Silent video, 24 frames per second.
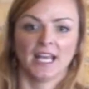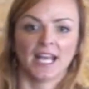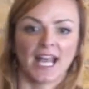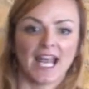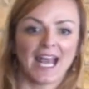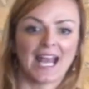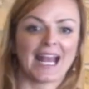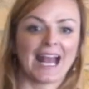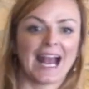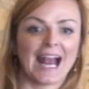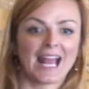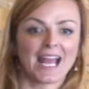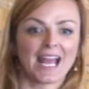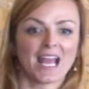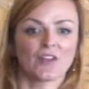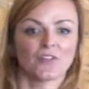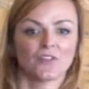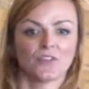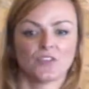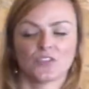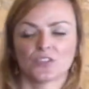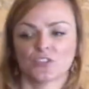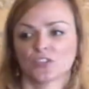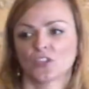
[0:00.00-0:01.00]
Hey, I
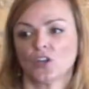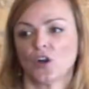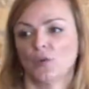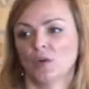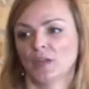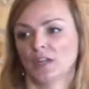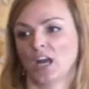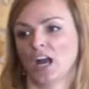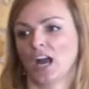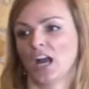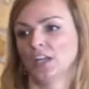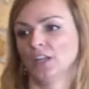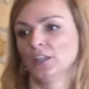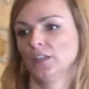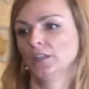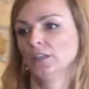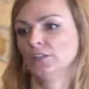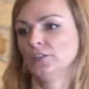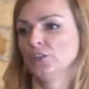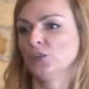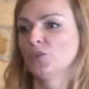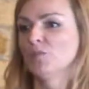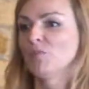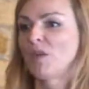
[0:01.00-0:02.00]
have this going
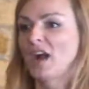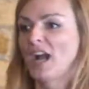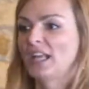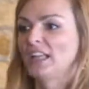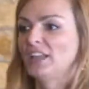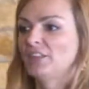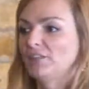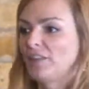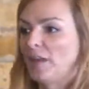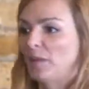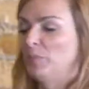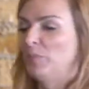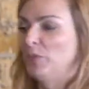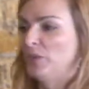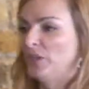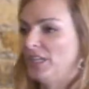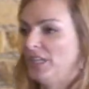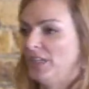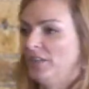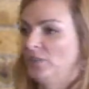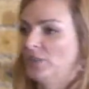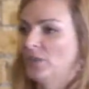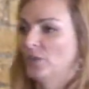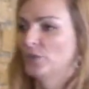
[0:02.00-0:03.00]
on. Do you mind if I put
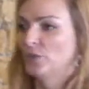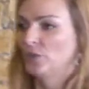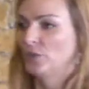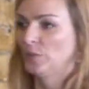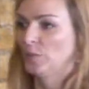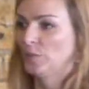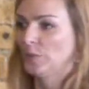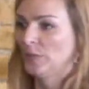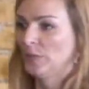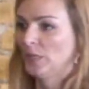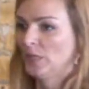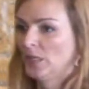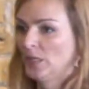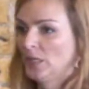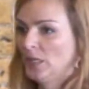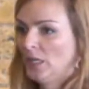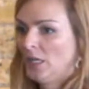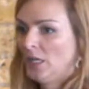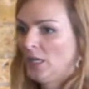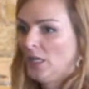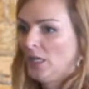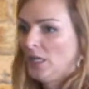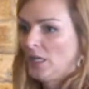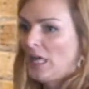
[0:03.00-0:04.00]
it in the group?
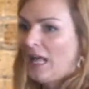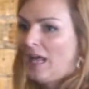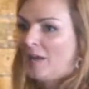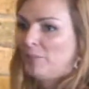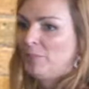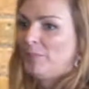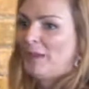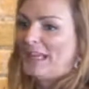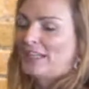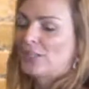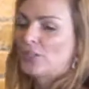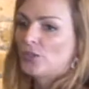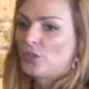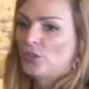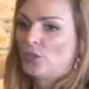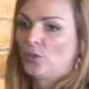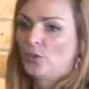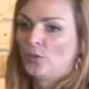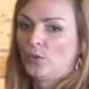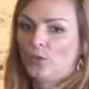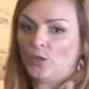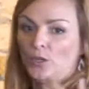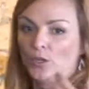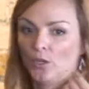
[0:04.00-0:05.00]
I bet
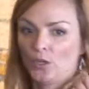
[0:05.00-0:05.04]
you